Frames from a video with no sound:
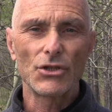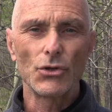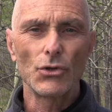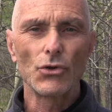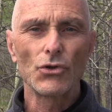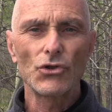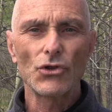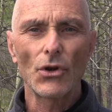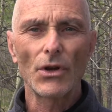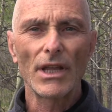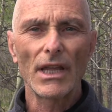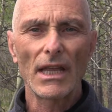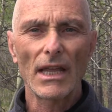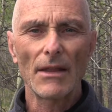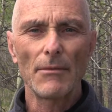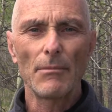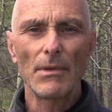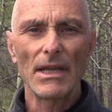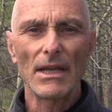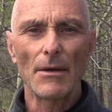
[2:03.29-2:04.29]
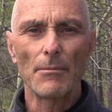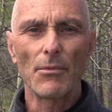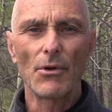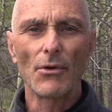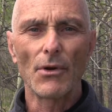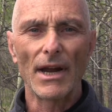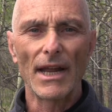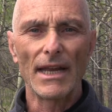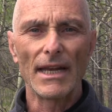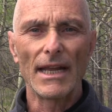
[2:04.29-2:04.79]
usually can be
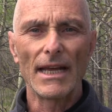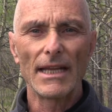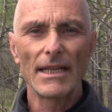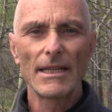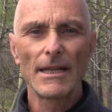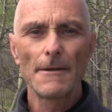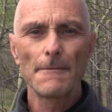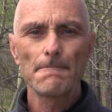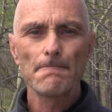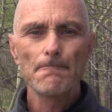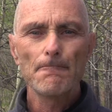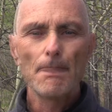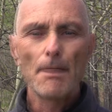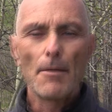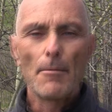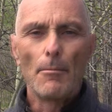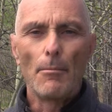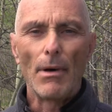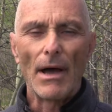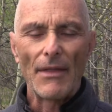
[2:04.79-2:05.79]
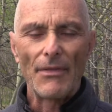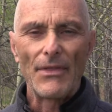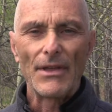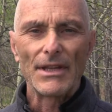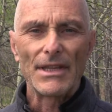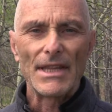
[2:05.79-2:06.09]
upgraded. But the